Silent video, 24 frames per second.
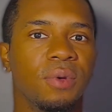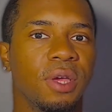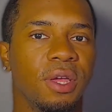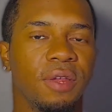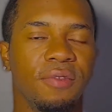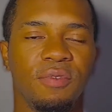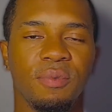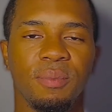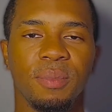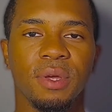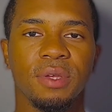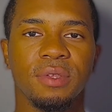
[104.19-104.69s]

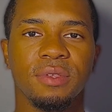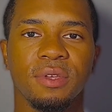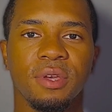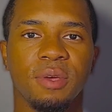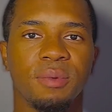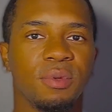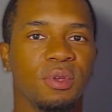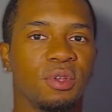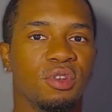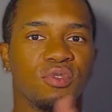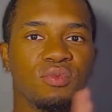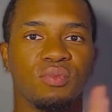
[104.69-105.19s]
If you mess up,
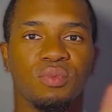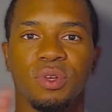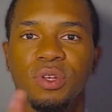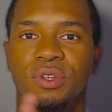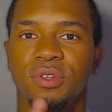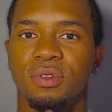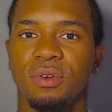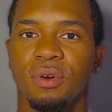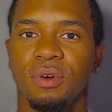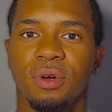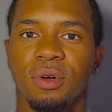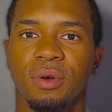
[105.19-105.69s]
you just
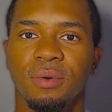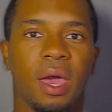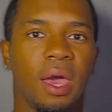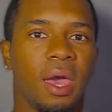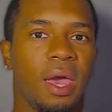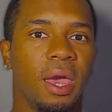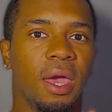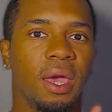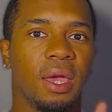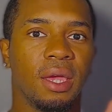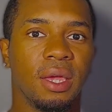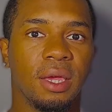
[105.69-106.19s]
restart
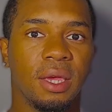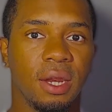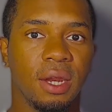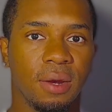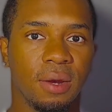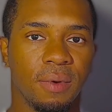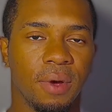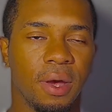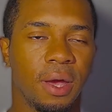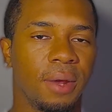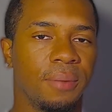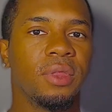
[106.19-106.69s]
and get it
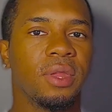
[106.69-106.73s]
right.